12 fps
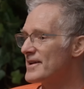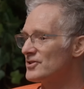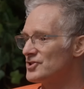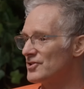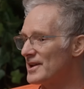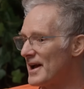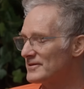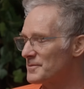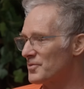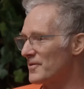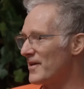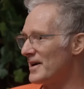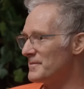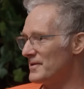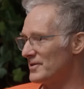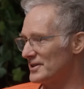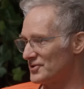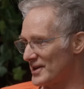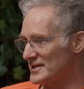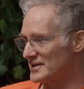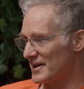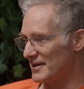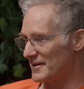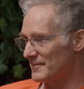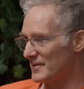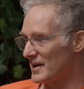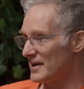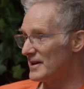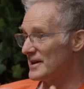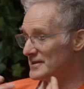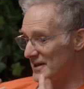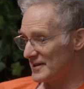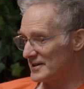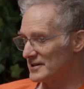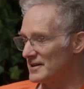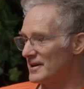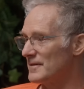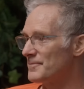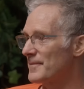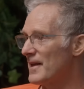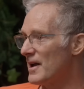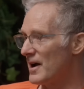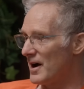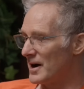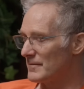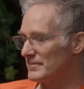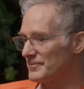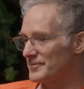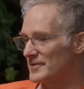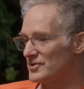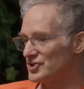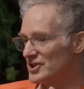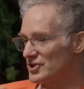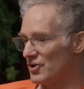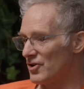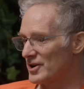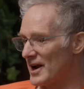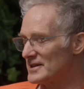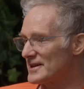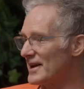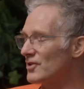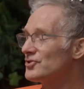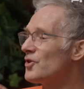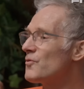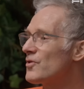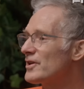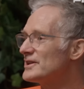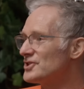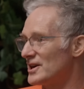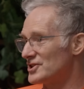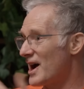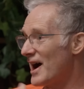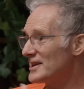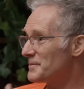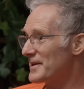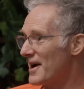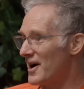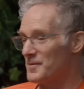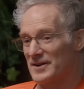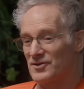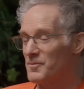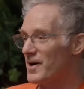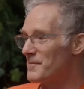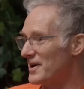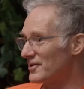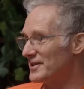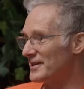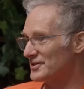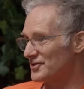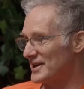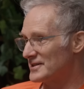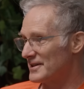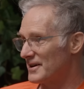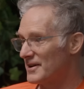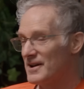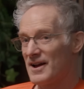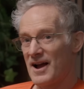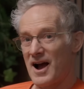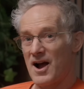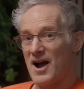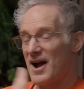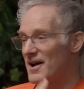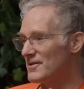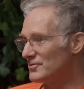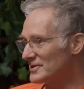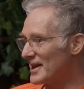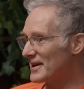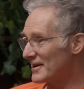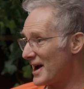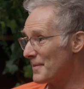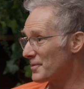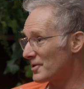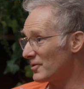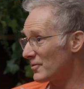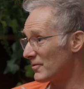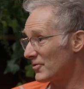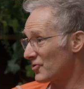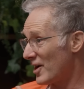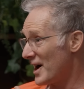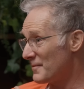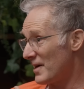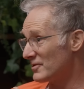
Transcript: He goes, "You're going to have to provide me with a translator." He said that to the Jaish al-Hora guys. I go, "Don't worry, Judge. I speak Arabic. No problem. I don't need a translator." It was like a capital crime.